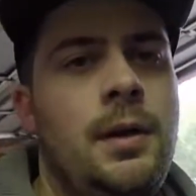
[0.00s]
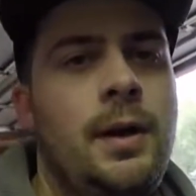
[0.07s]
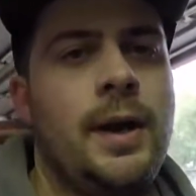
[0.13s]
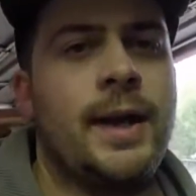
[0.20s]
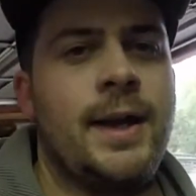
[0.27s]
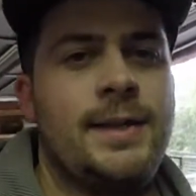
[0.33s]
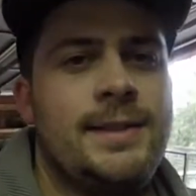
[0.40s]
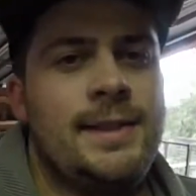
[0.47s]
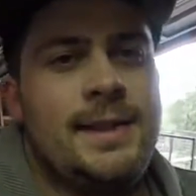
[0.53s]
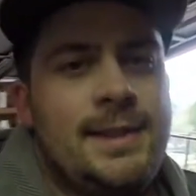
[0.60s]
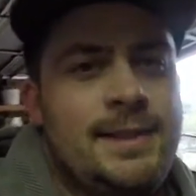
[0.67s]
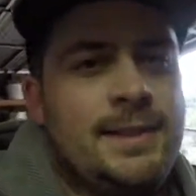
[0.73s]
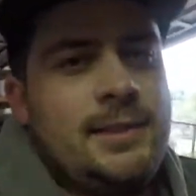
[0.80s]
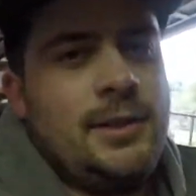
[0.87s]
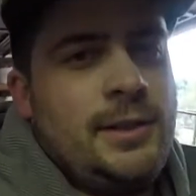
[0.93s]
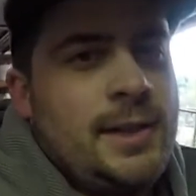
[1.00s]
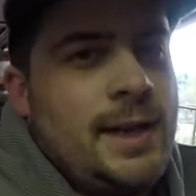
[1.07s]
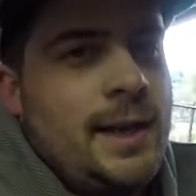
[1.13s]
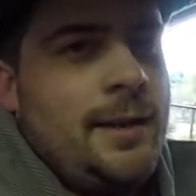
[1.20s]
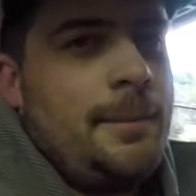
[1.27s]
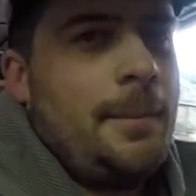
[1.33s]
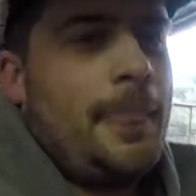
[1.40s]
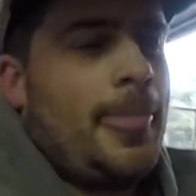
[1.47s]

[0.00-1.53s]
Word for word: Alright guys, it's a new day.